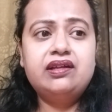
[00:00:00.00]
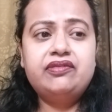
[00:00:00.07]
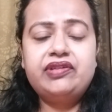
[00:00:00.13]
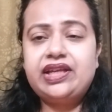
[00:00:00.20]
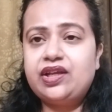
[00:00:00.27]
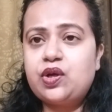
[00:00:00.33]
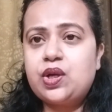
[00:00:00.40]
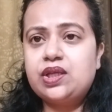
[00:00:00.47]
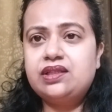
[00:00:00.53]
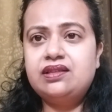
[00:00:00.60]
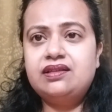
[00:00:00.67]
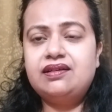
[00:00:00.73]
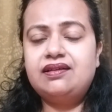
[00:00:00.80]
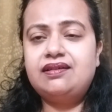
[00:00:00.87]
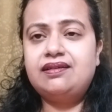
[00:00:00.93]
crayon
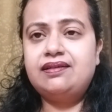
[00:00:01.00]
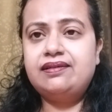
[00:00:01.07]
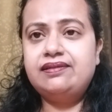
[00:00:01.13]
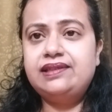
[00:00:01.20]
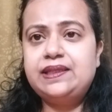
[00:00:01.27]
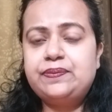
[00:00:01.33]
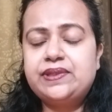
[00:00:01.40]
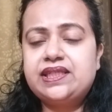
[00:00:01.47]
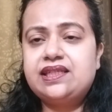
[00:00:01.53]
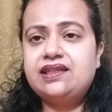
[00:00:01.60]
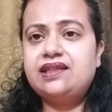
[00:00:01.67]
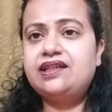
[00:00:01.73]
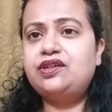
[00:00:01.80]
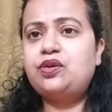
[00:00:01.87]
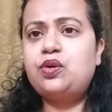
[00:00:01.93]

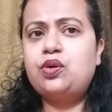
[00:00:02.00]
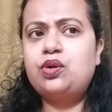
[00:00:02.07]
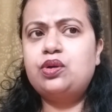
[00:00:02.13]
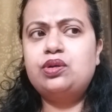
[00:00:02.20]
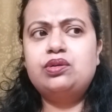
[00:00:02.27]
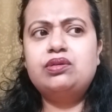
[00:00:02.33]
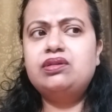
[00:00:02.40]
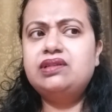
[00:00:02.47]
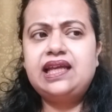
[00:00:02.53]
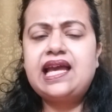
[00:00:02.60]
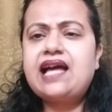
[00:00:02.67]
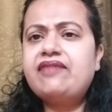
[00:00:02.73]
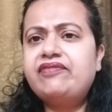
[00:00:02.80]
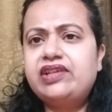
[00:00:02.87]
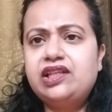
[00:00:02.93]
lipstick, or they
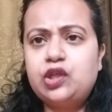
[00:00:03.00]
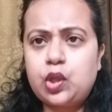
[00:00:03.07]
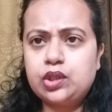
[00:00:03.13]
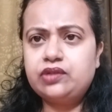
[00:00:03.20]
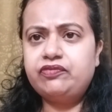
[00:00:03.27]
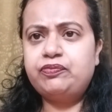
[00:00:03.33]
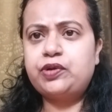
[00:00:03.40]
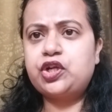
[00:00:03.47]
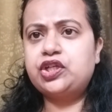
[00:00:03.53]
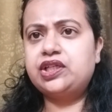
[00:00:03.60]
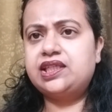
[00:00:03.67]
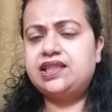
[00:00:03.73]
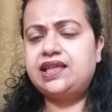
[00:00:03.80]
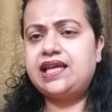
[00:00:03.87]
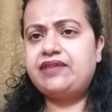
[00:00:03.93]
have a lot of
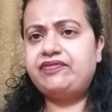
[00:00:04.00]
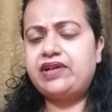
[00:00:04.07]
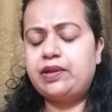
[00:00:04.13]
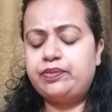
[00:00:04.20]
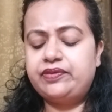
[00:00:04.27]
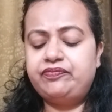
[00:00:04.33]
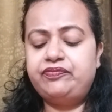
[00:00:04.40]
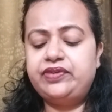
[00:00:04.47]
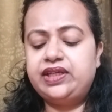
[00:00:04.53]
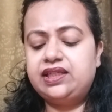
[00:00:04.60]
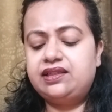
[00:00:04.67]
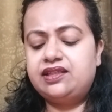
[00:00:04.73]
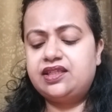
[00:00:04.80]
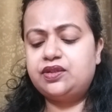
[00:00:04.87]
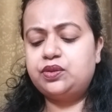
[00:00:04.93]
products they have come up
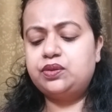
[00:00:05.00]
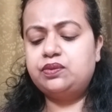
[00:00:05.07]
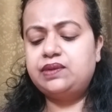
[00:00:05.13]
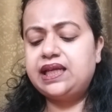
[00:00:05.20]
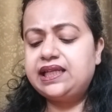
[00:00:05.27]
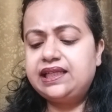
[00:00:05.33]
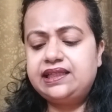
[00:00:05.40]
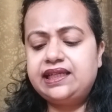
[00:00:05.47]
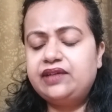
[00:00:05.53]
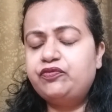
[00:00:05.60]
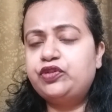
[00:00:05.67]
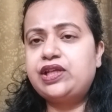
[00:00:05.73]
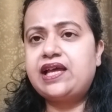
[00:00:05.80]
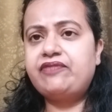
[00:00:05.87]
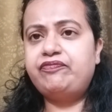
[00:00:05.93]
with, so anything
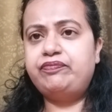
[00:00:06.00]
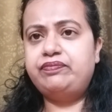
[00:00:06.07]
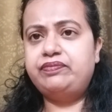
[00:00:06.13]
would have